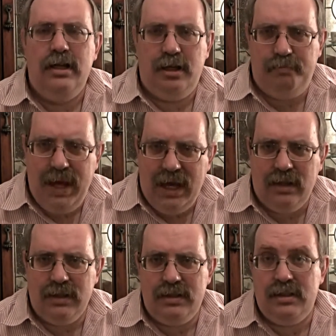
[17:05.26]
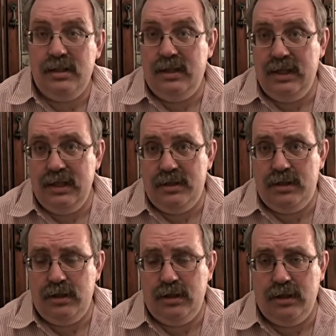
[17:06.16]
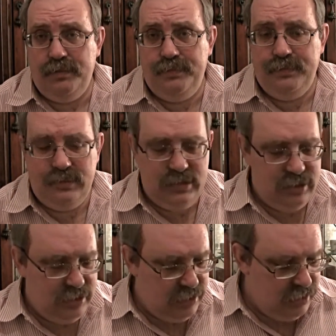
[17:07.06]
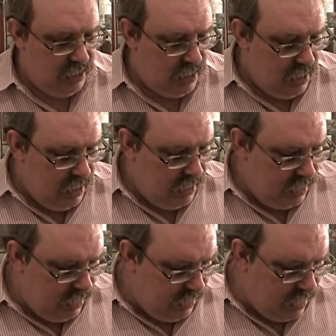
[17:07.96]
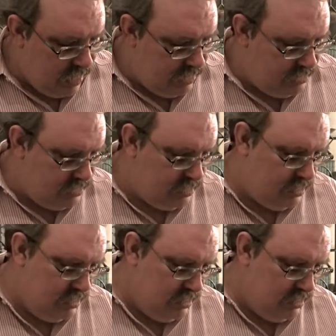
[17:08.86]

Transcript: to balance these two. In any case,